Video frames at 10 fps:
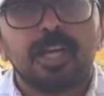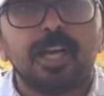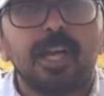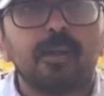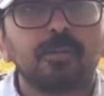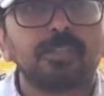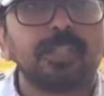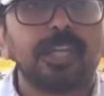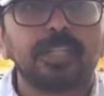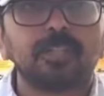I have to
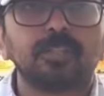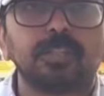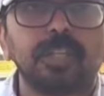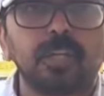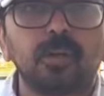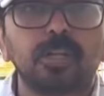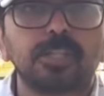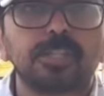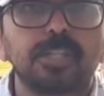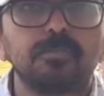say that's also 3/4
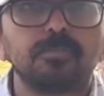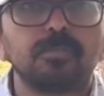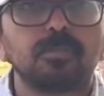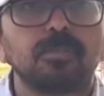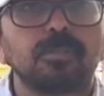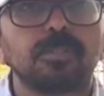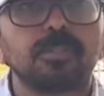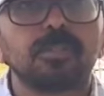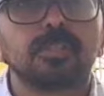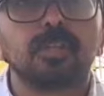seam, so
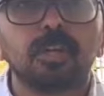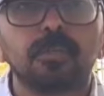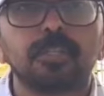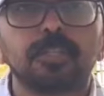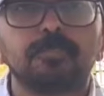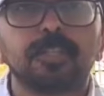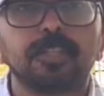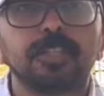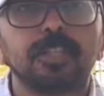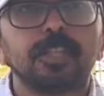it's not much
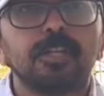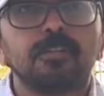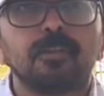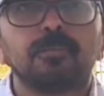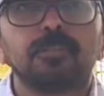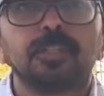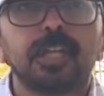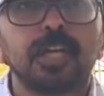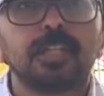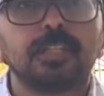different from
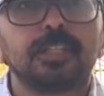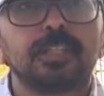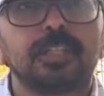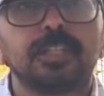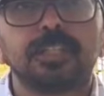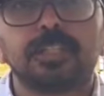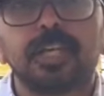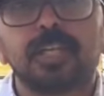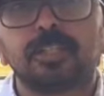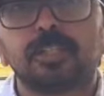Siraj. Just
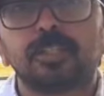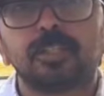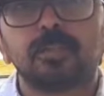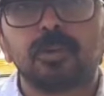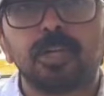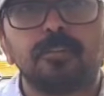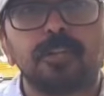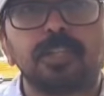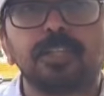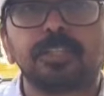that one
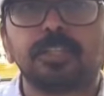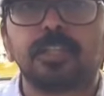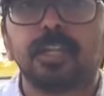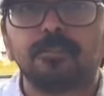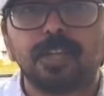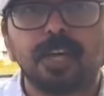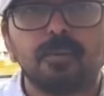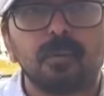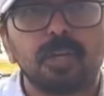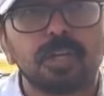difference is a left arm
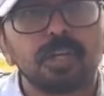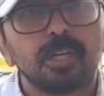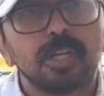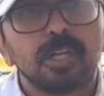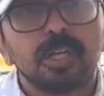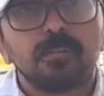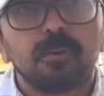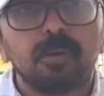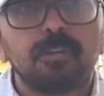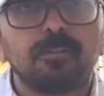bowler
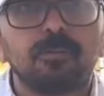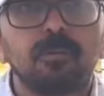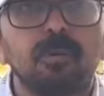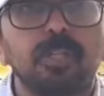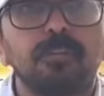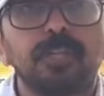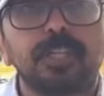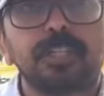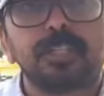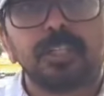bowling from over the
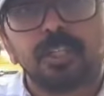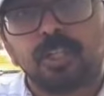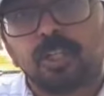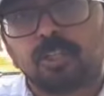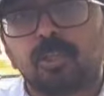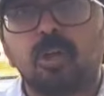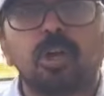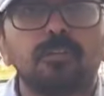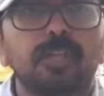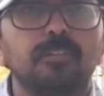wicket, so a
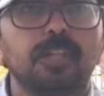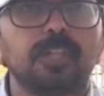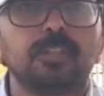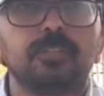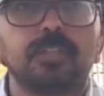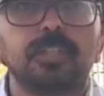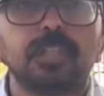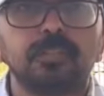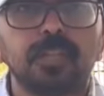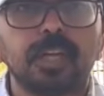lot of deliveries will
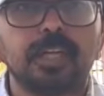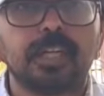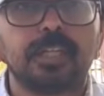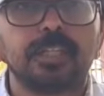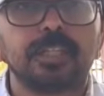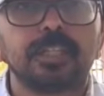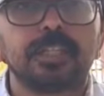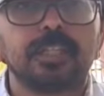leave the right hander